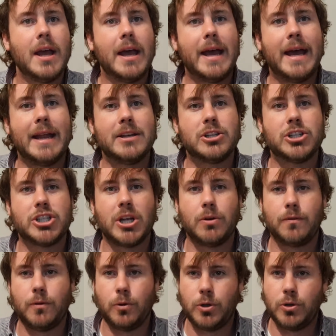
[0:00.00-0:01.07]
and Channel
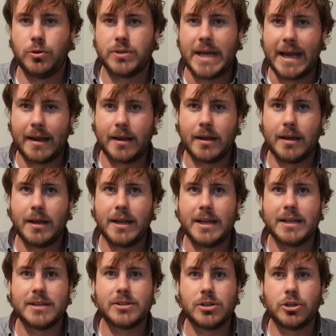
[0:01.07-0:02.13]
4 News anchor
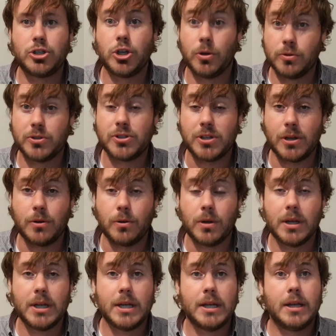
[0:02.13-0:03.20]
is Jon Snow,
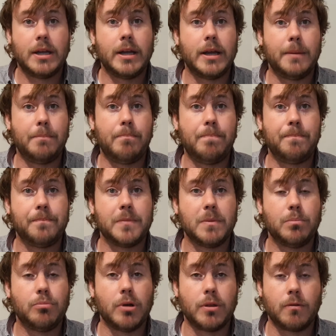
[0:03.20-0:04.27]

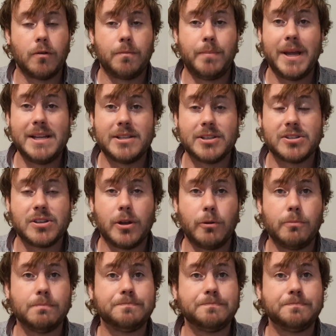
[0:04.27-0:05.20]
brother of Peter Snow.